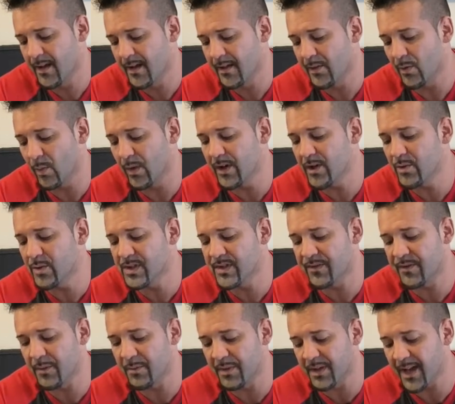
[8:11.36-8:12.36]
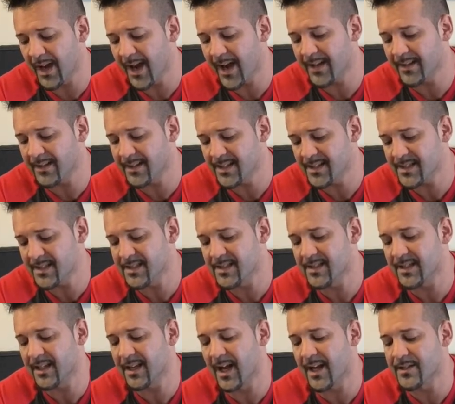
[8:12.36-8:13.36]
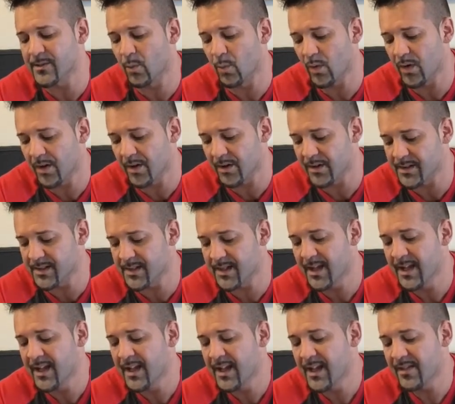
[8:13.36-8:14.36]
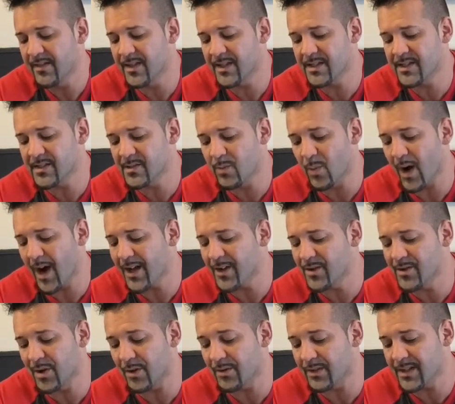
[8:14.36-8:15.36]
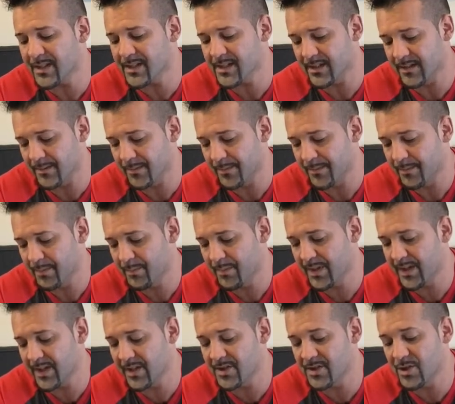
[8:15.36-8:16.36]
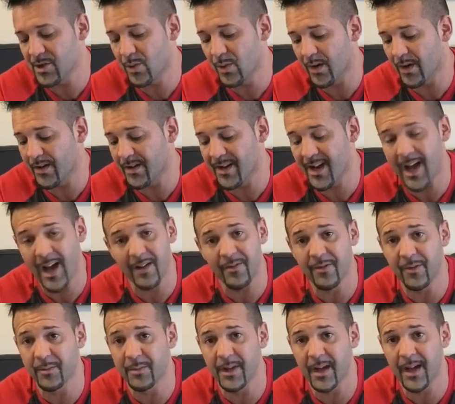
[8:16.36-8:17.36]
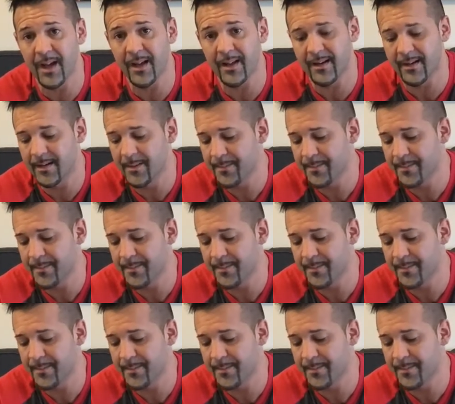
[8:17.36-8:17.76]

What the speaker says: The one who is from God listens to God's words. This is why you don't listen, because you are not from God.